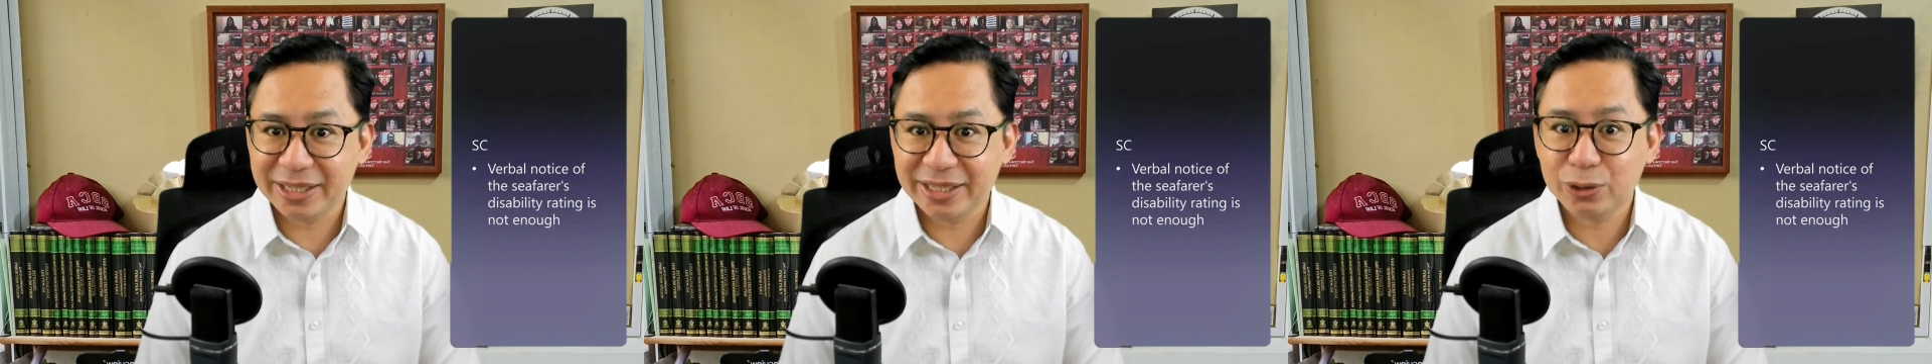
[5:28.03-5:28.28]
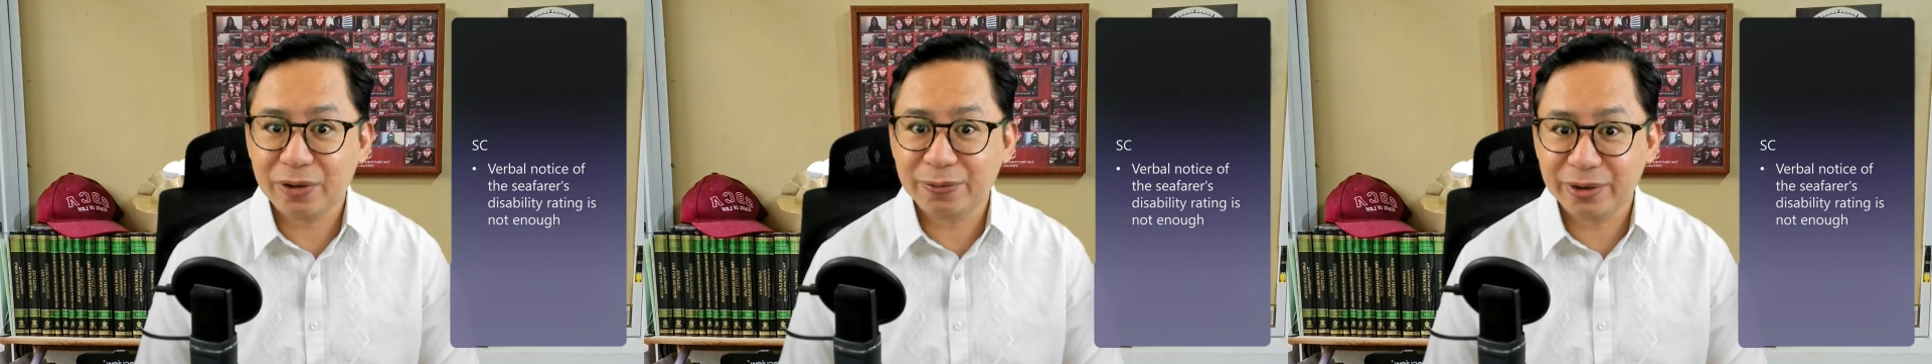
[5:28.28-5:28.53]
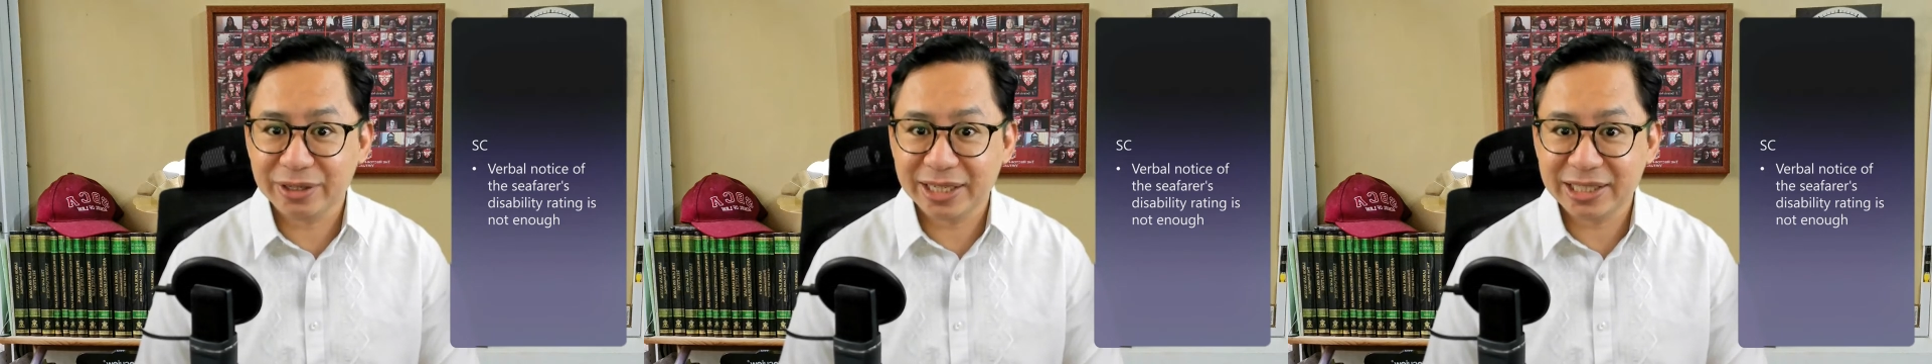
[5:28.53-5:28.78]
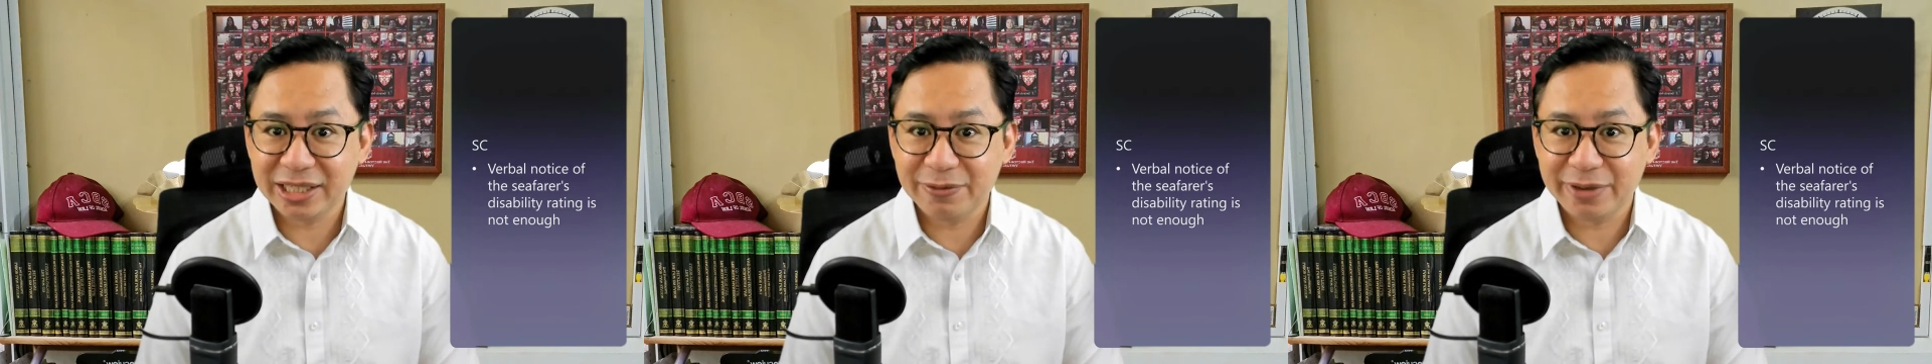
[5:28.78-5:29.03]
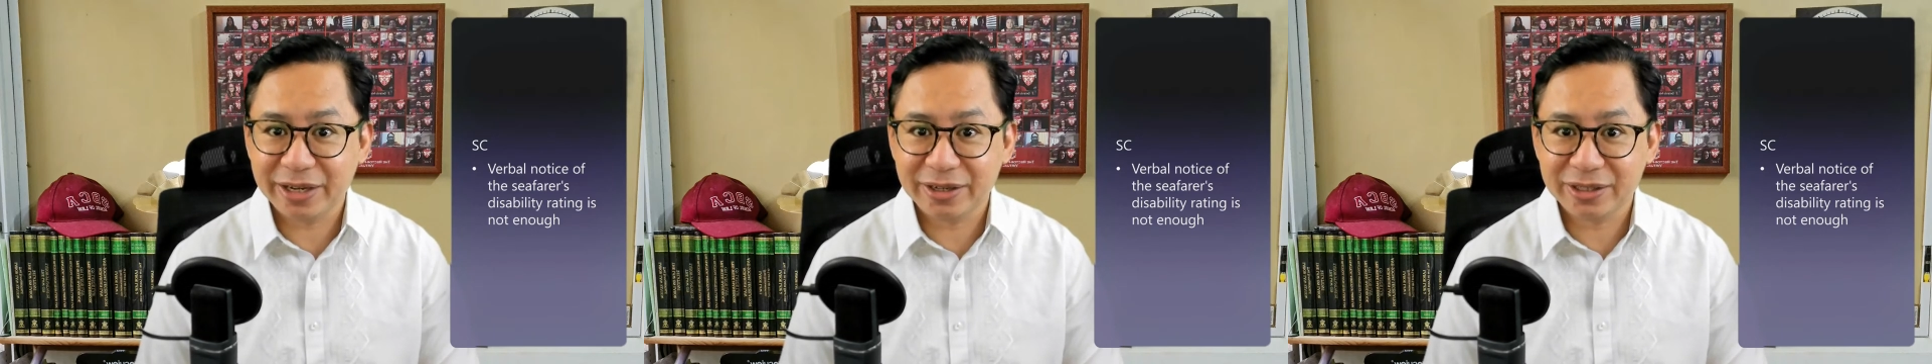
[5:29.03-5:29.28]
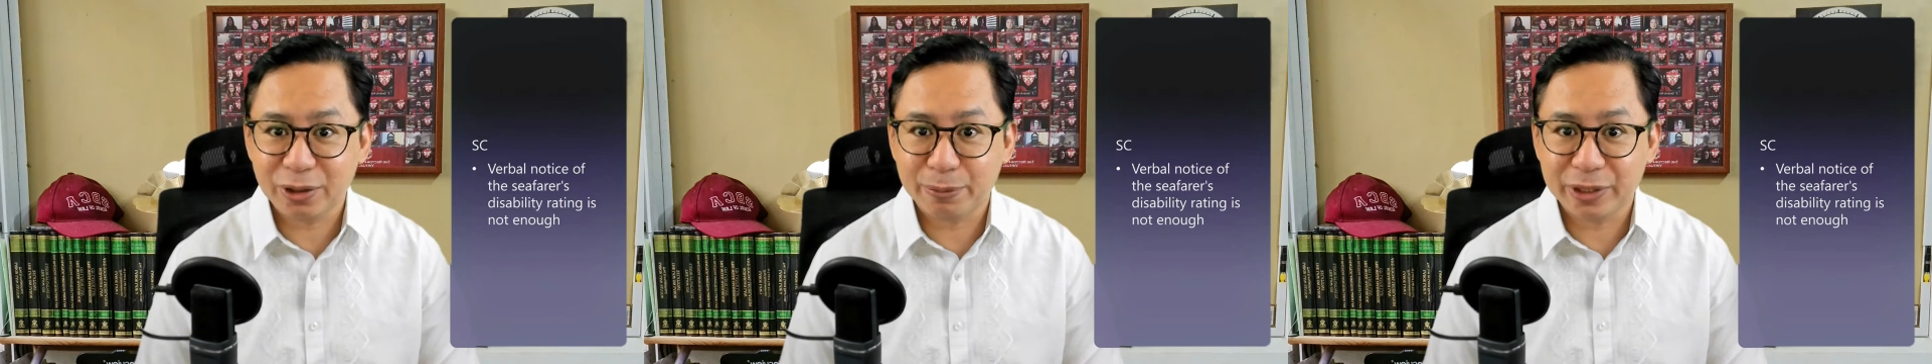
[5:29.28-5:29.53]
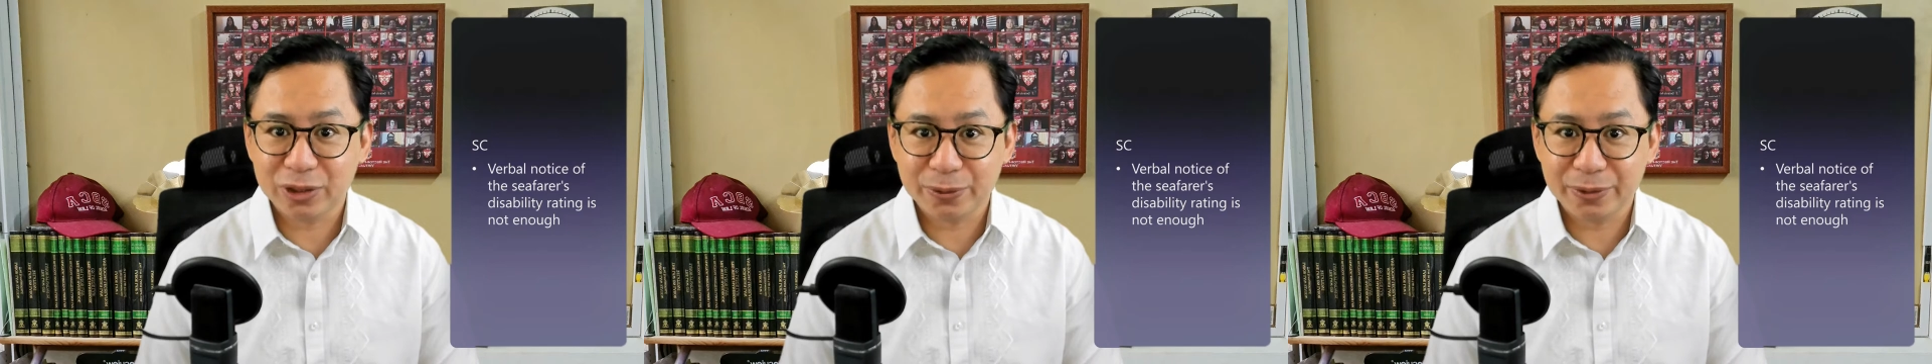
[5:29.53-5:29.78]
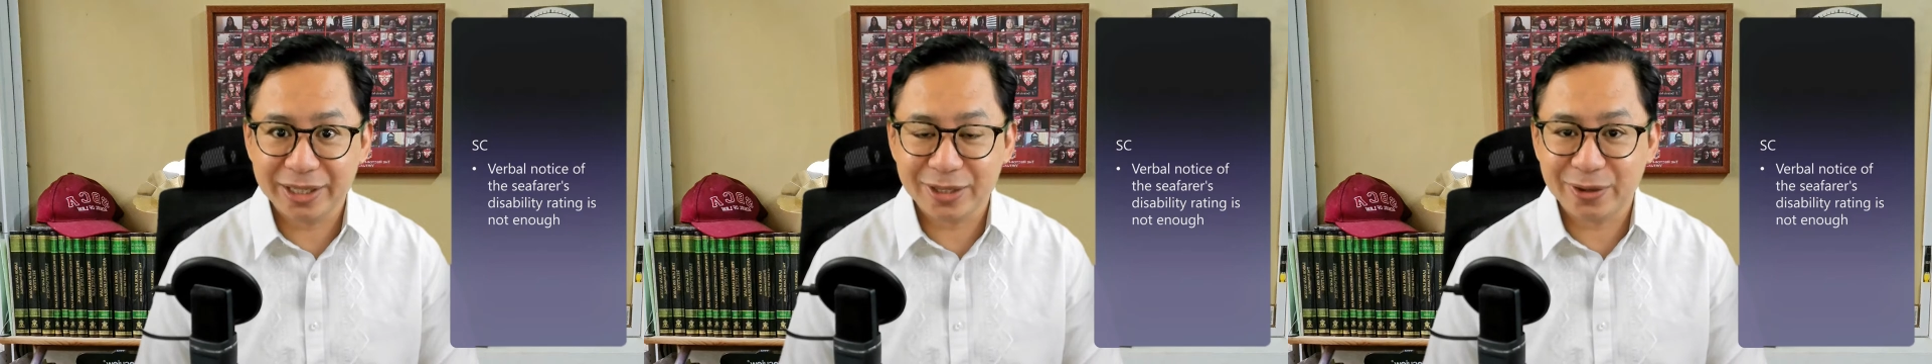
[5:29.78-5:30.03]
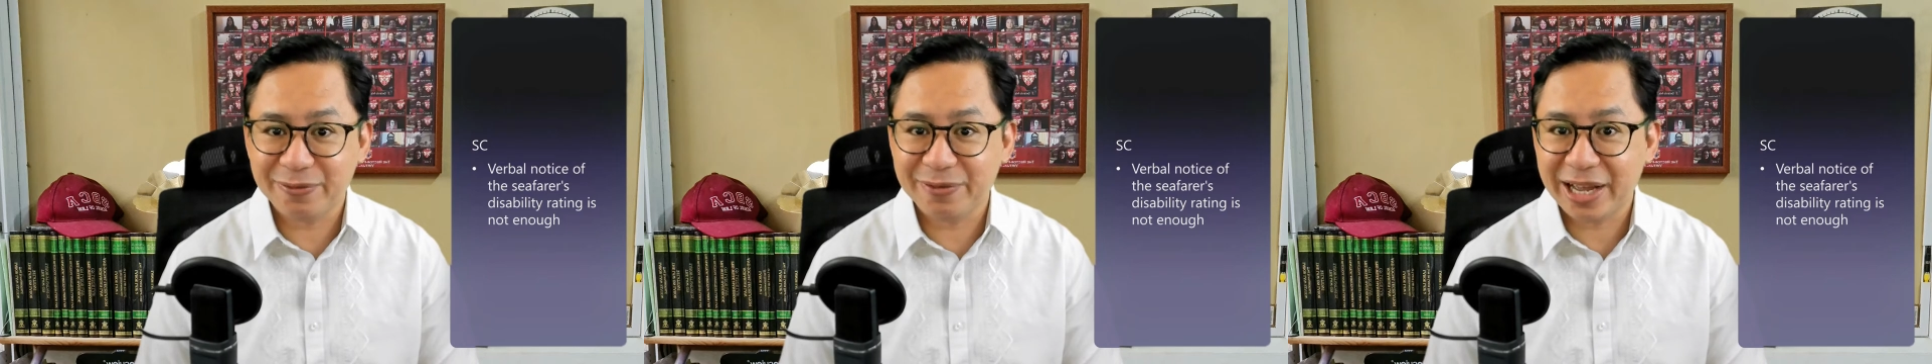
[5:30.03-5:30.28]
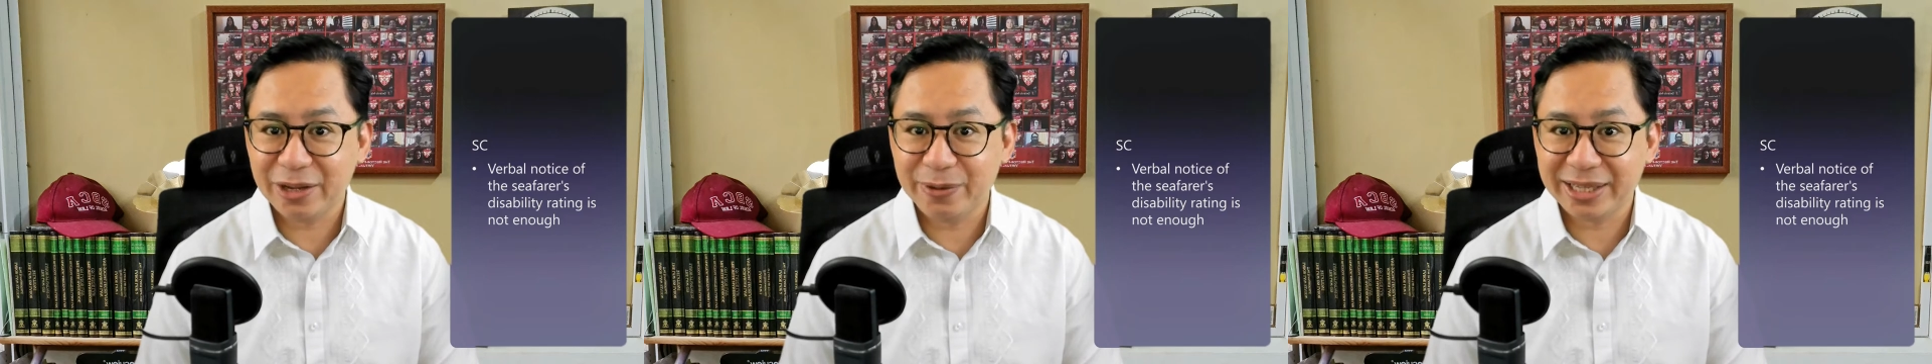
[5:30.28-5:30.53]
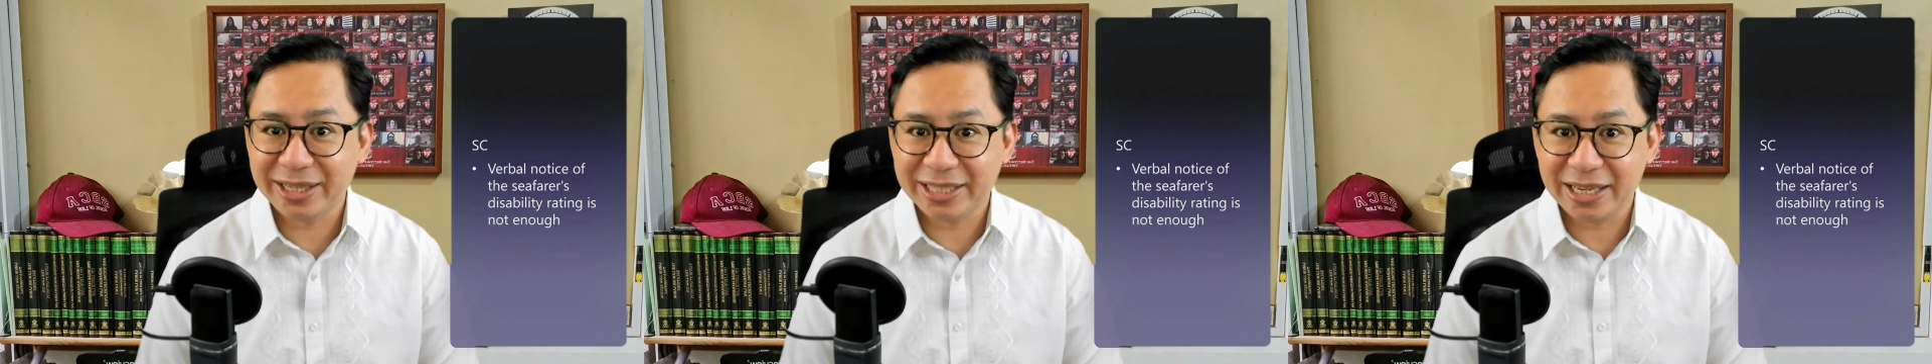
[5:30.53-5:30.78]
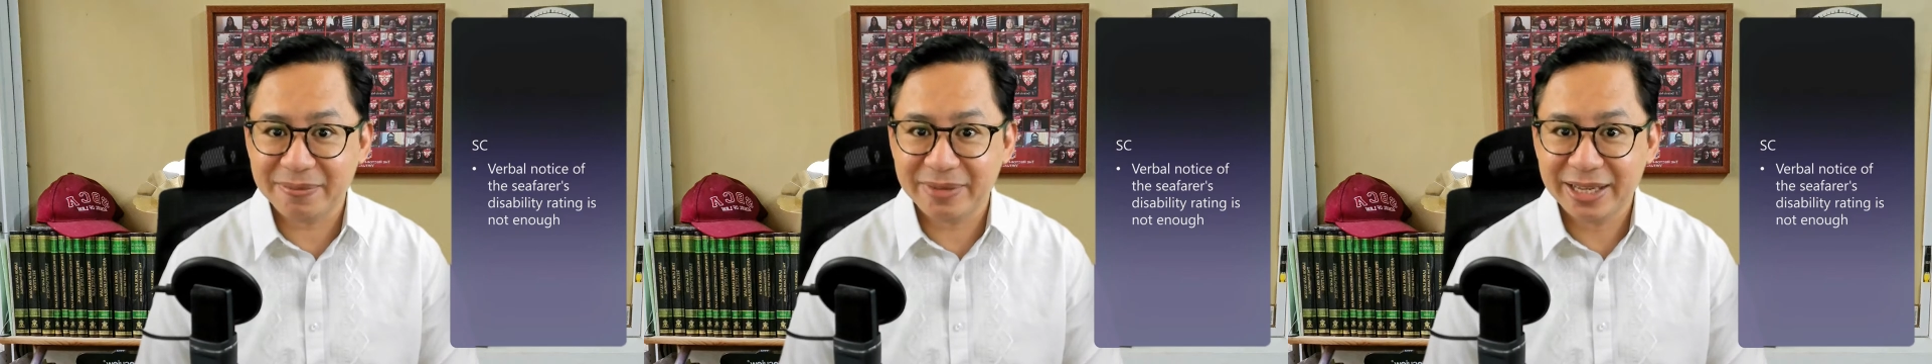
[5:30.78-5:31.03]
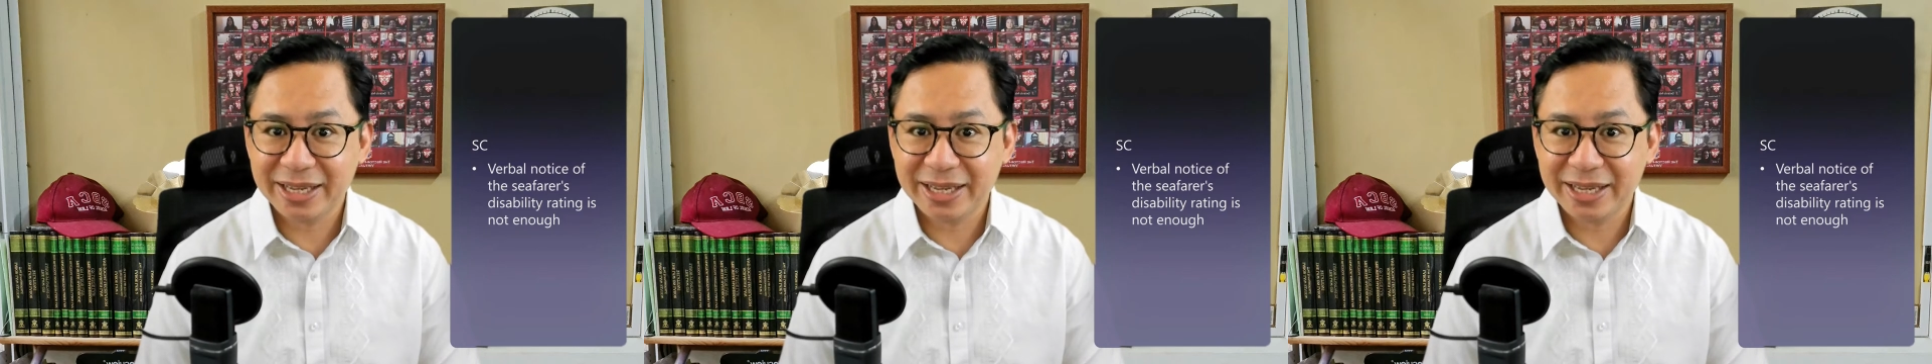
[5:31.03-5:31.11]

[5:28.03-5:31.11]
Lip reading: is to afford the seafarer the opportunity to evaluate the same